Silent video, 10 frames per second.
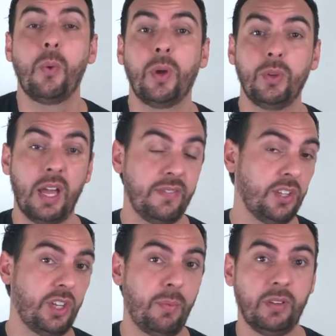When you have the
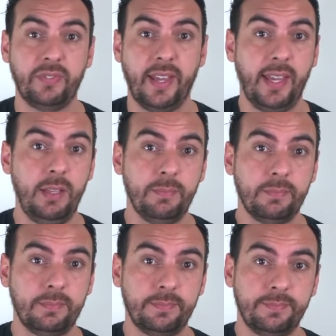shape of A,
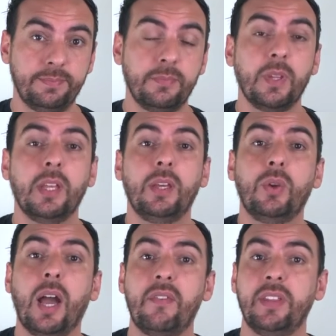
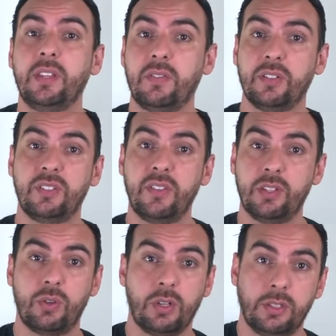you have the intervals in
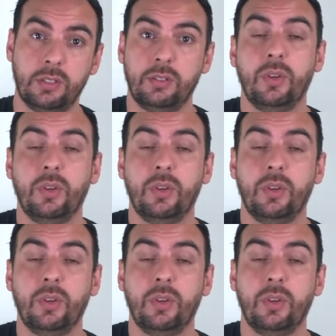this order.